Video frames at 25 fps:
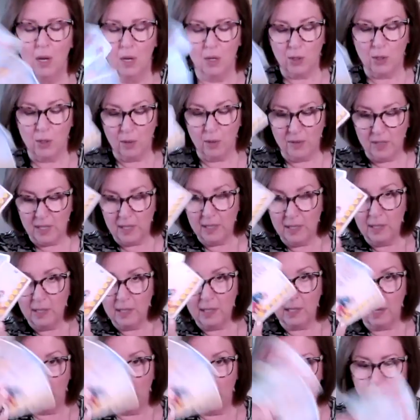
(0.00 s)
So this
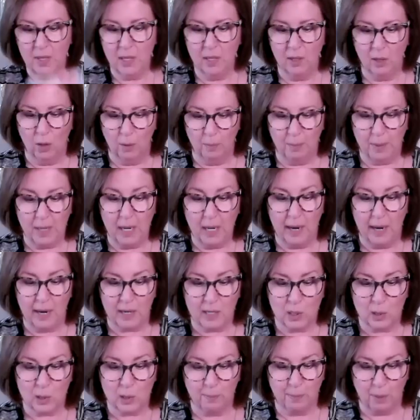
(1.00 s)
is something you'll be
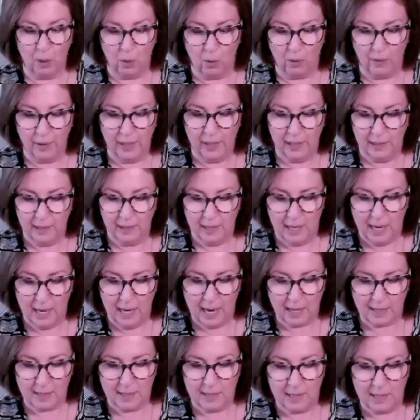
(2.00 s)
exploring in the
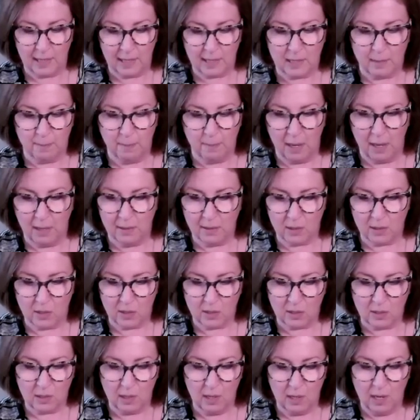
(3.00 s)
next 6
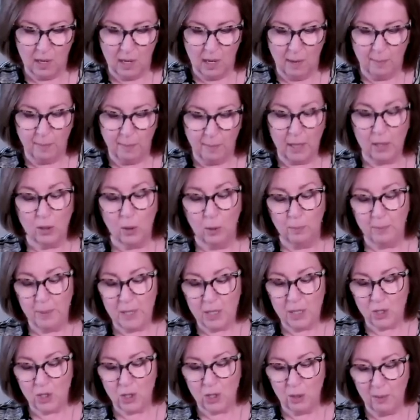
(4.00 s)
months, but you'll
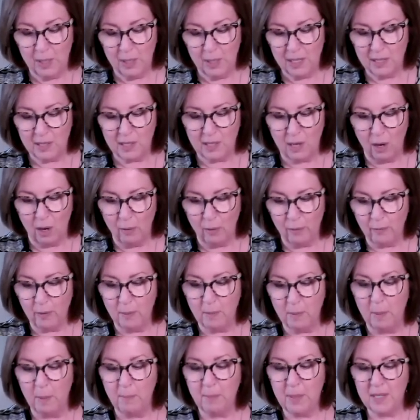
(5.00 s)
be doing so
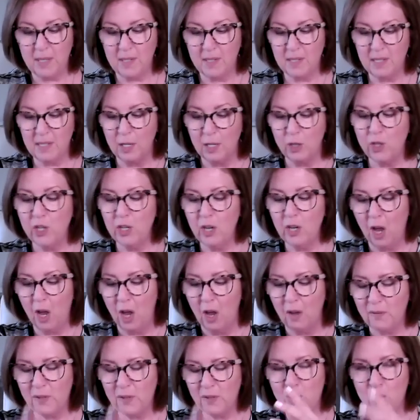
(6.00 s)
from a position
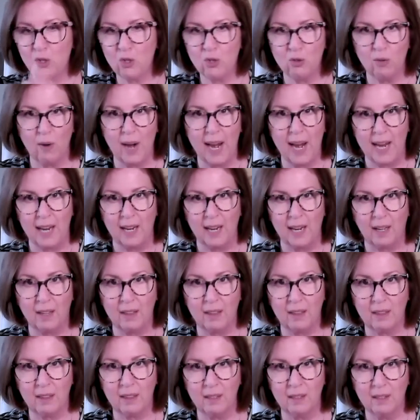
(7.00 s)
of
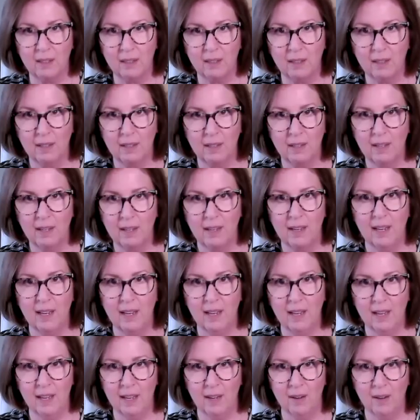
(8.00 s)
strength.
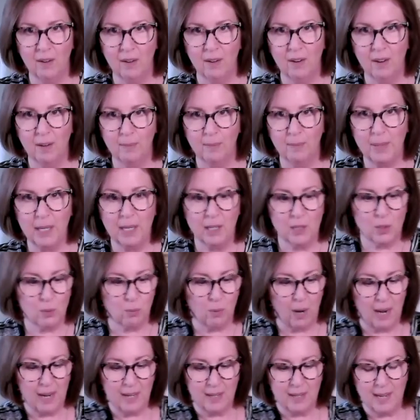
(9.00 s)
Because
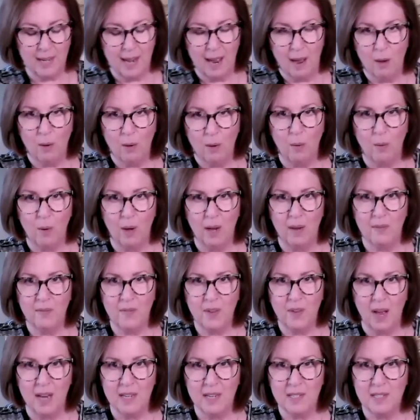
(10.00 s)
right now
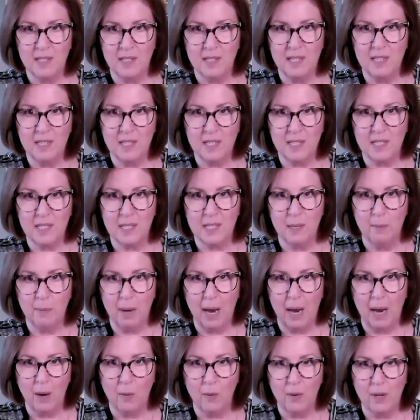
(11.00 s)
I see
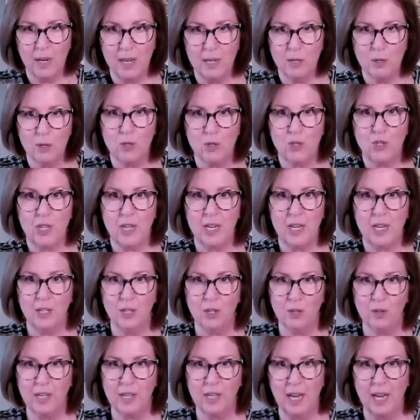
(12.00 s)
disempowered energy and
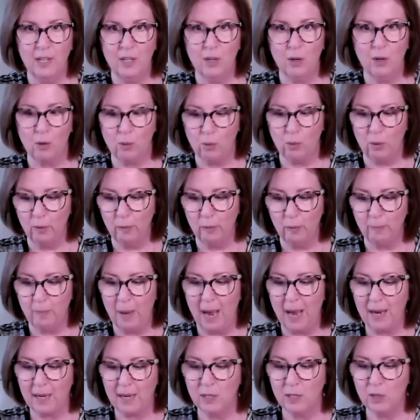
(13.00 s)
you're getting your groove
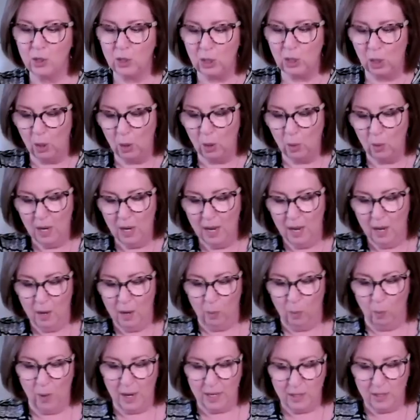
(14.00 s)
back. And so
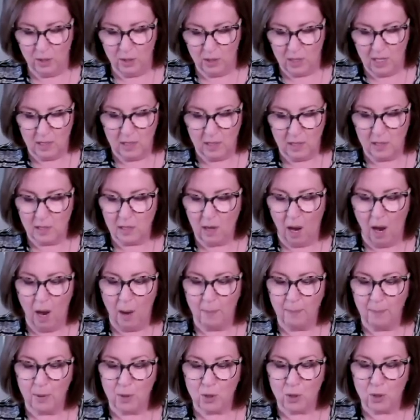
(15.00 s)
when this
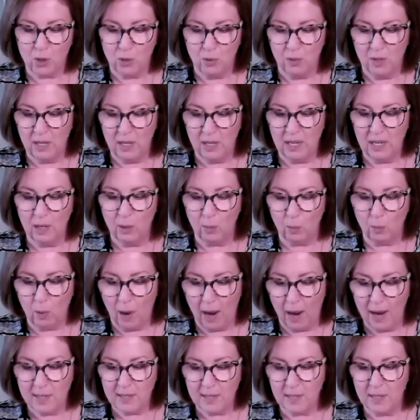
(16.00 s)
opportunity
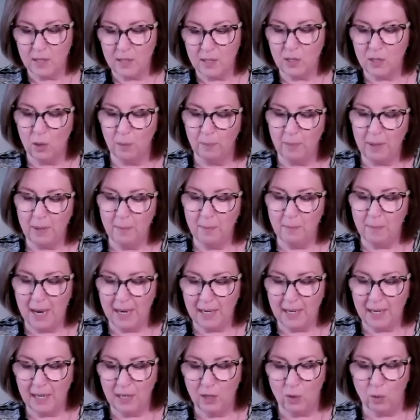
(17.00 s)
arises, you'll be
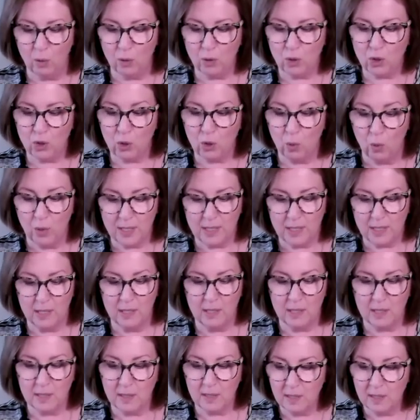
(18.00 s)
making your choice
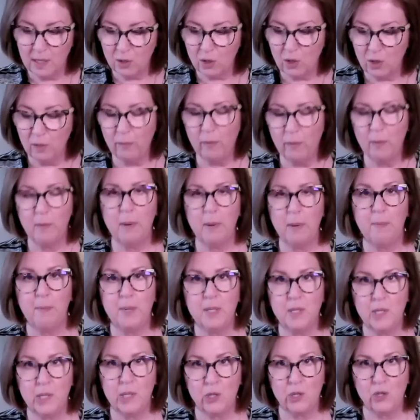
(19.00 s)
and decision from a
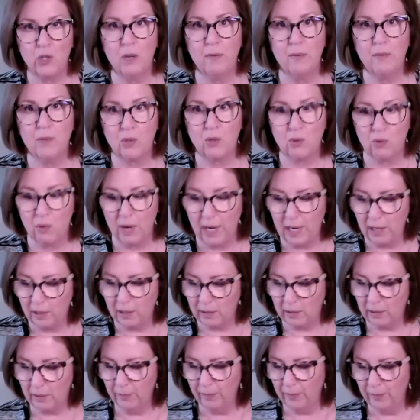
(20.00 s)
position of
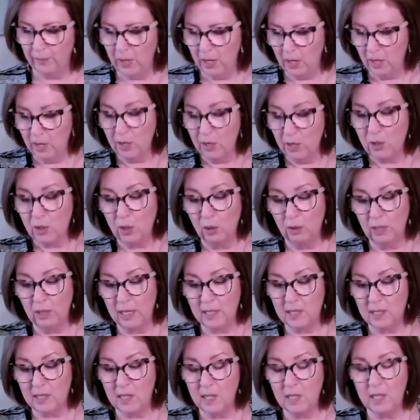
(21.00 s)
strength. So
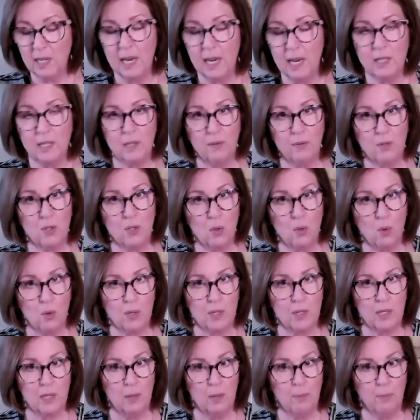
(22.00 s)
let's see the Ace of
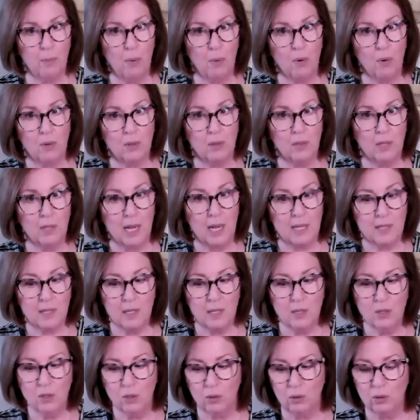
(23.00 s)
Swords, an important
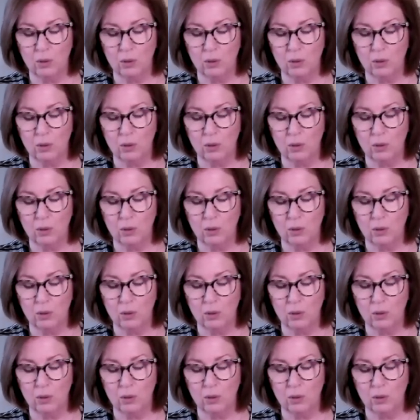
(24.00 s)
lesson you'll